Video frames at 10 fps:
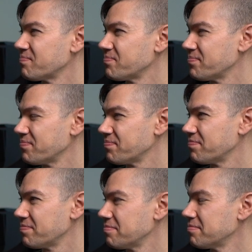
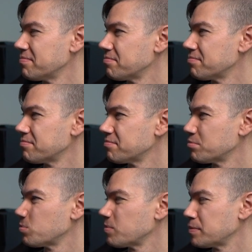
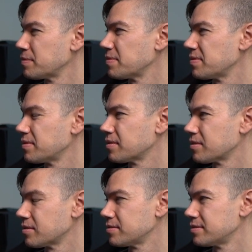
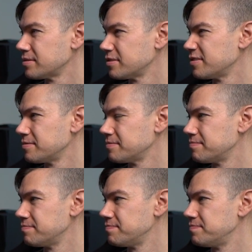
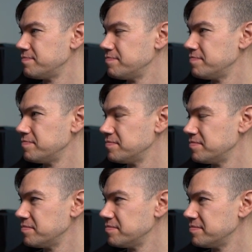
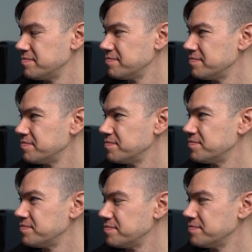
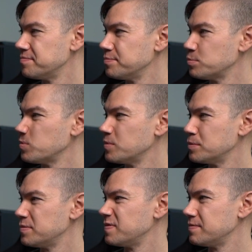
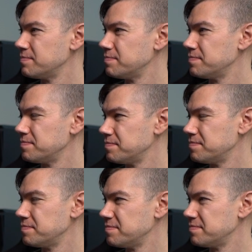
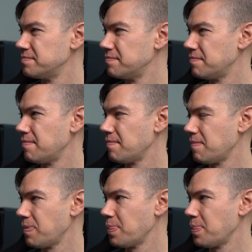This person isn't speaking.